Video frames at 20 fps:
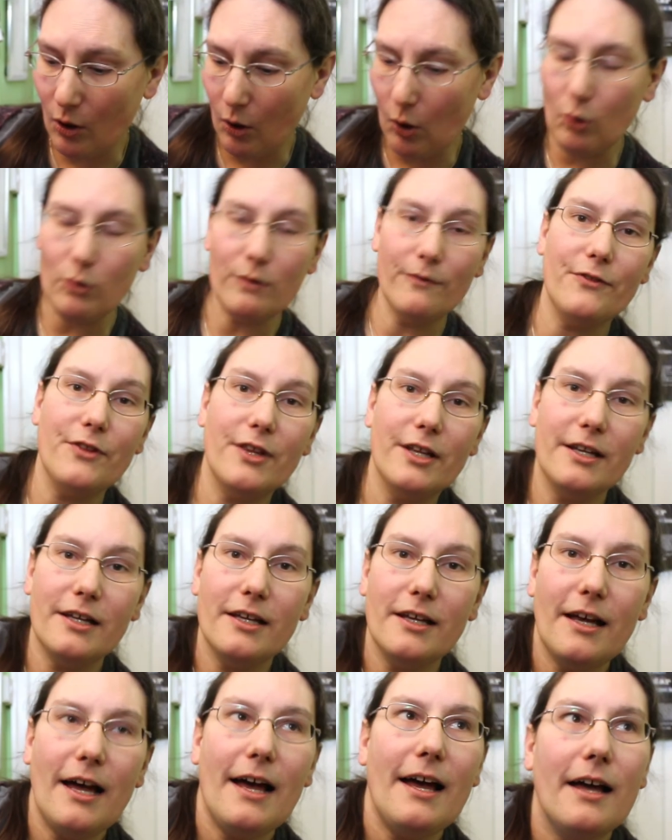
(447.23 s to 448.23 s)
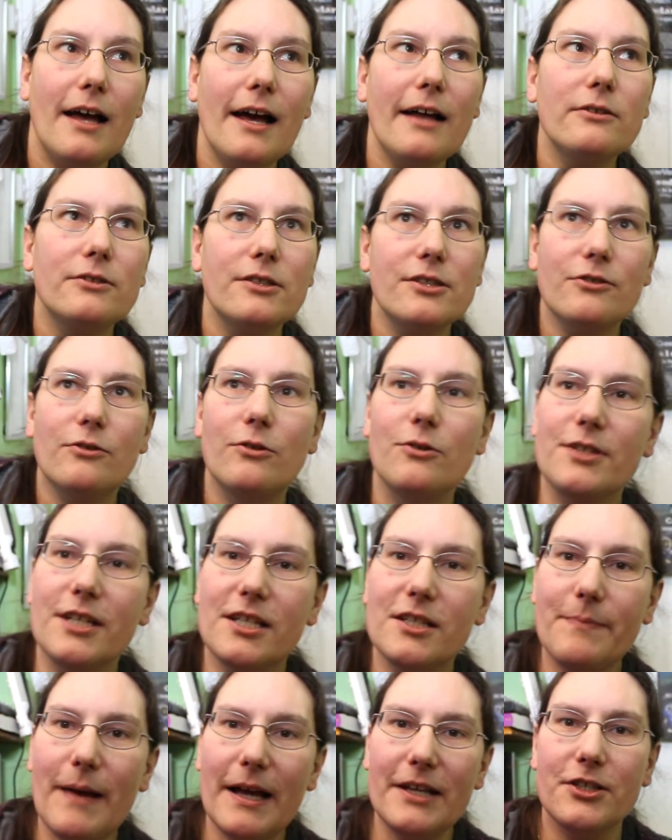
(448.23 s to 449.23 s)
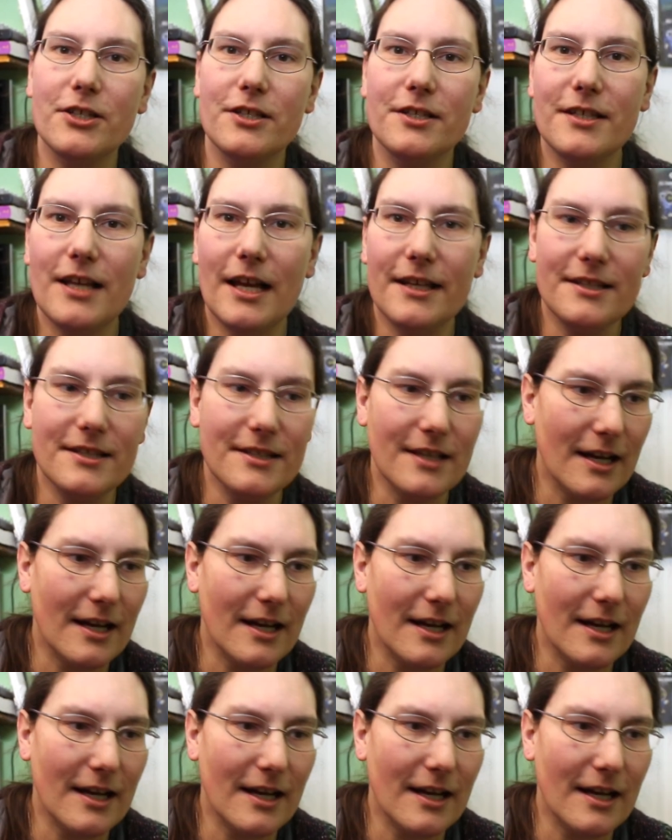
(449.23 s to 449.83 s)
all of the Elder Scrolls expansion sets,